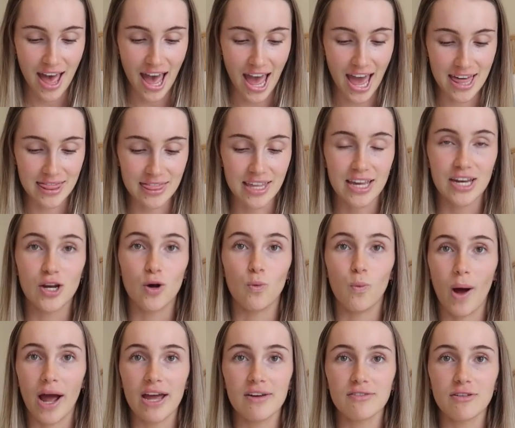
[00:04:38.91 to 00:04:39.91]
And then
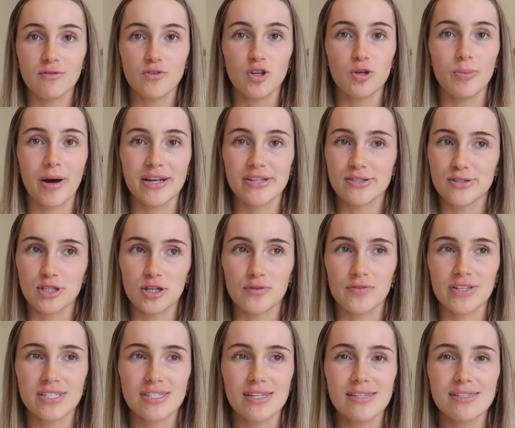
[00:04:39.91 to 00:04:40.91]
Wave of You by
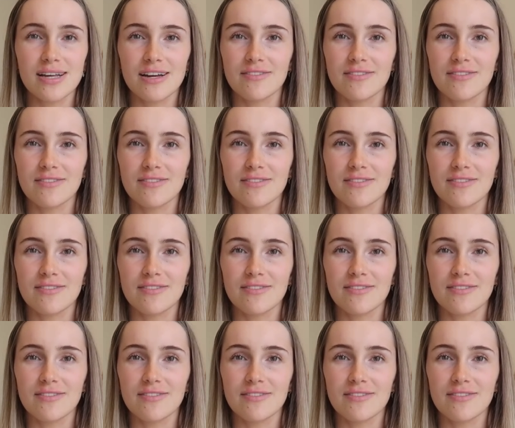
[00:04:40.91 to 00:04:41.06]
Surfaces.